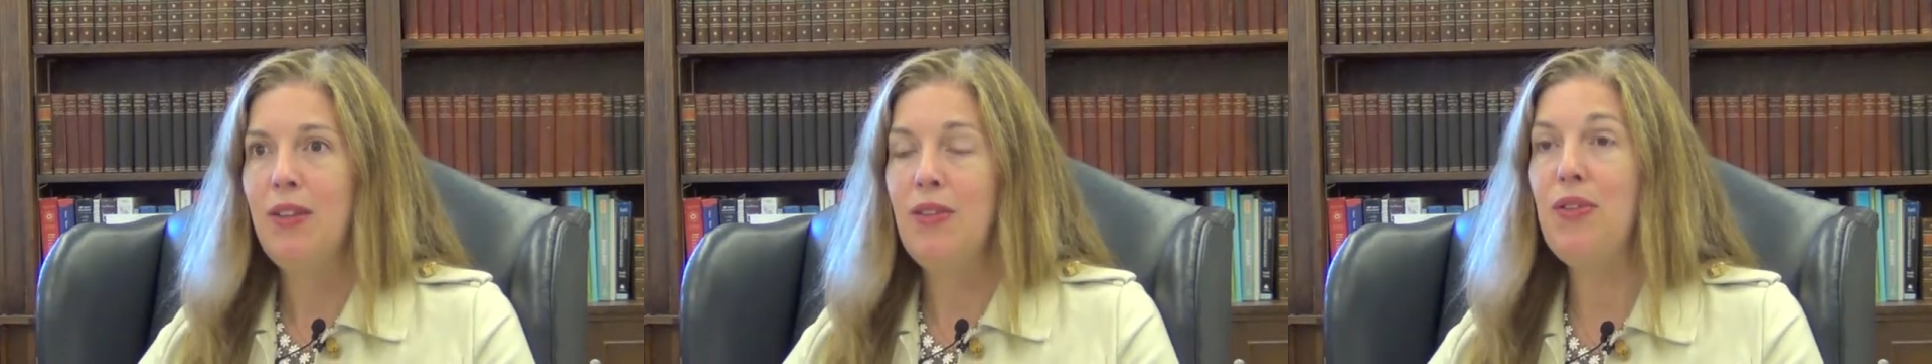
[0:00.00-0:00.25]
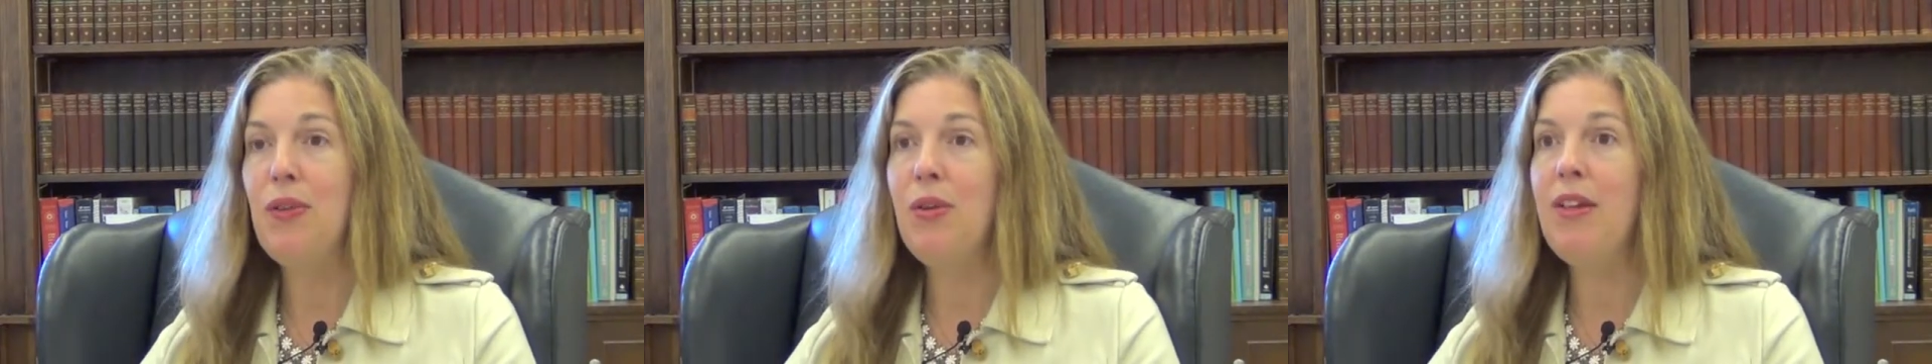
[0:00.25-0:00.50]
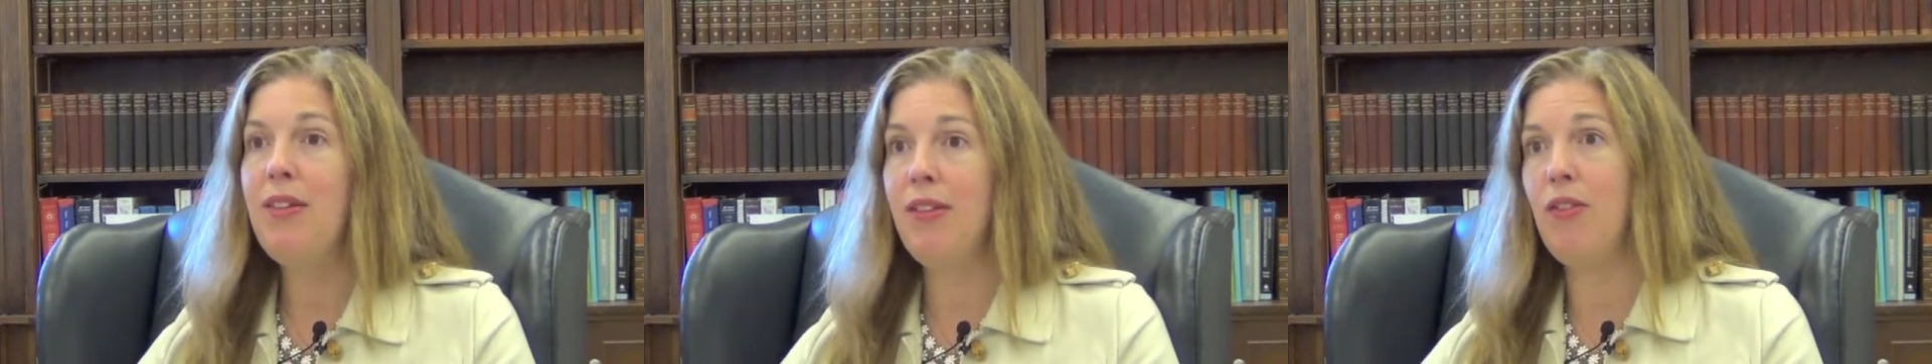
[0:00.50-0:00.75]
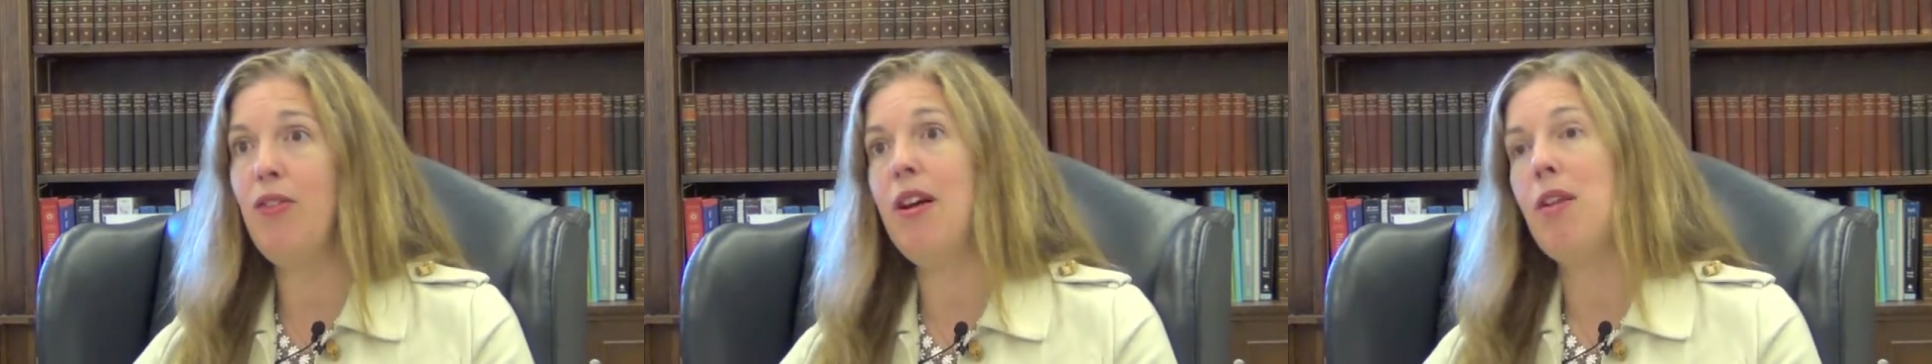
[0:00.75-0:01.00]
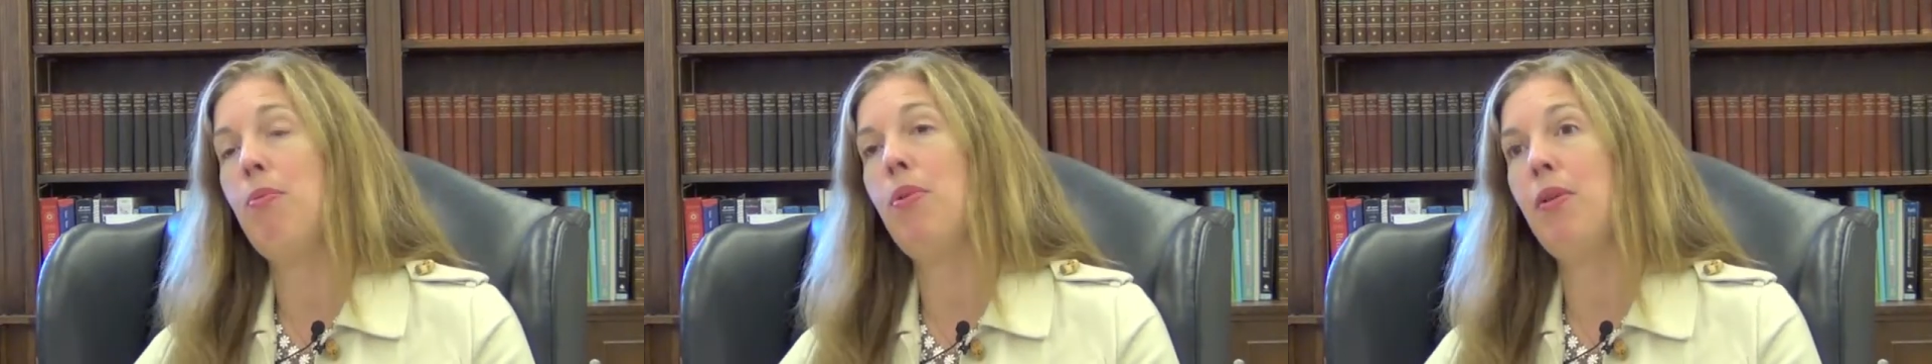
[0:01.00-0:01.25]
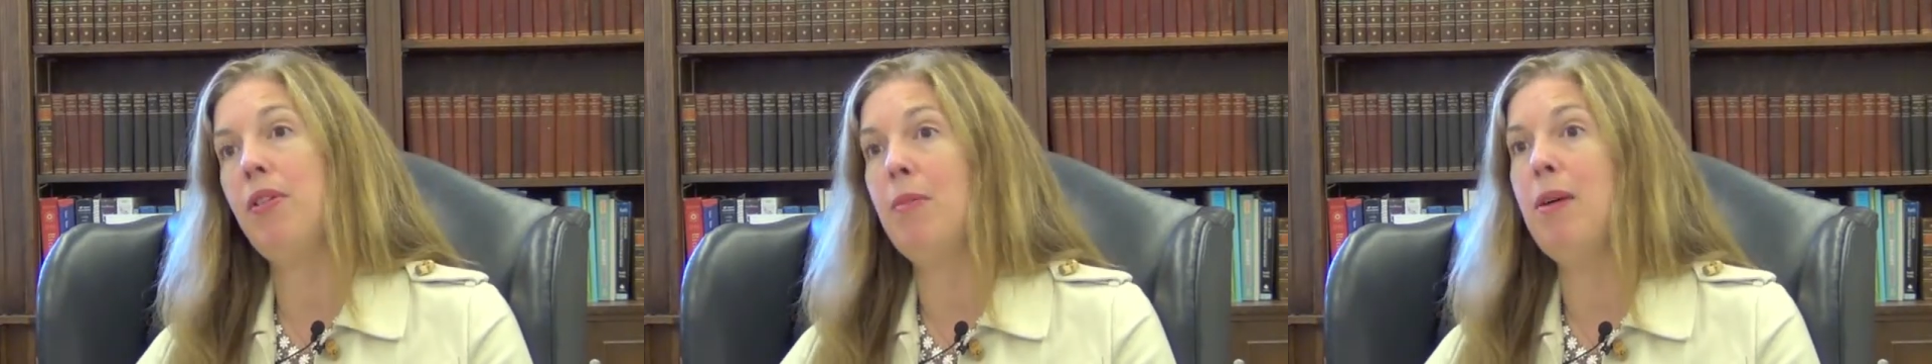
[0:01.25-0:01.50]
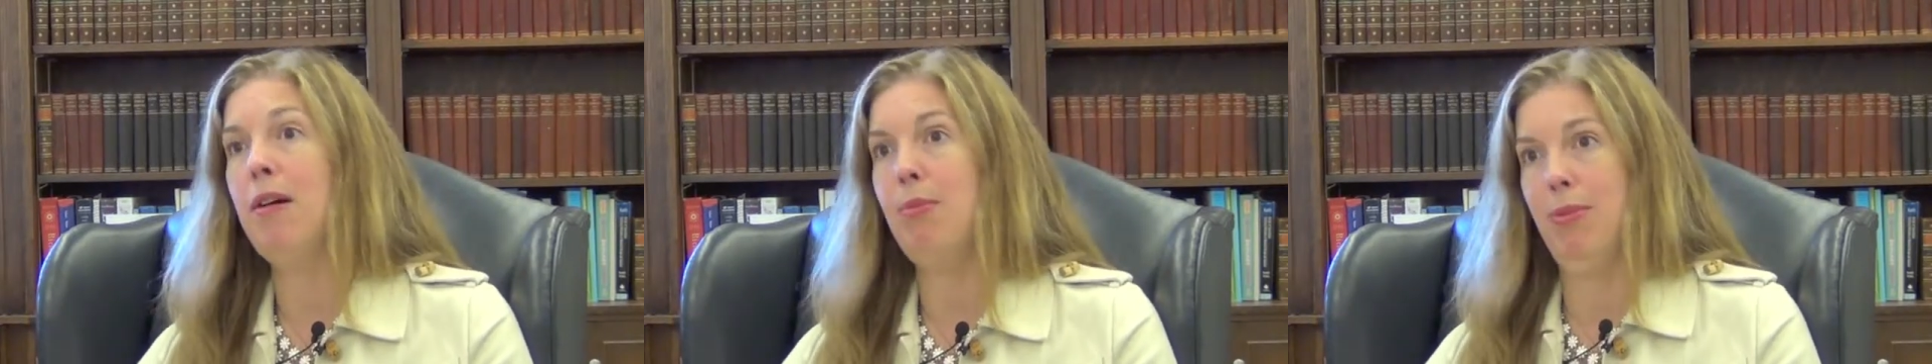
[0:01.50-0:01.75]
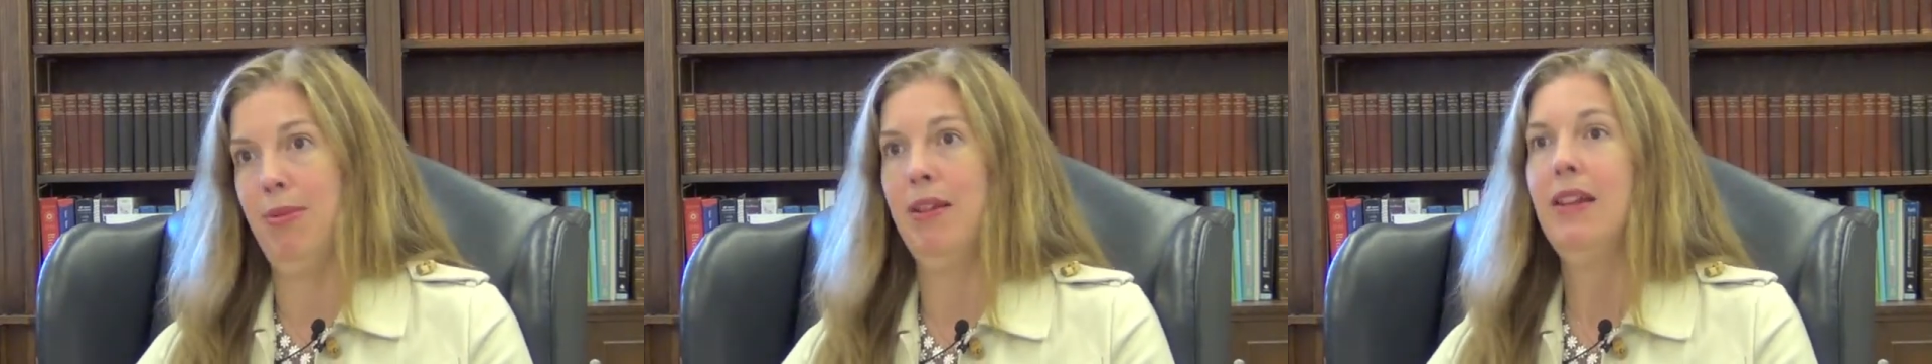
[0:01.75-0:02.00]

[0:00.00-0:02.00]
to do this and try to pull them up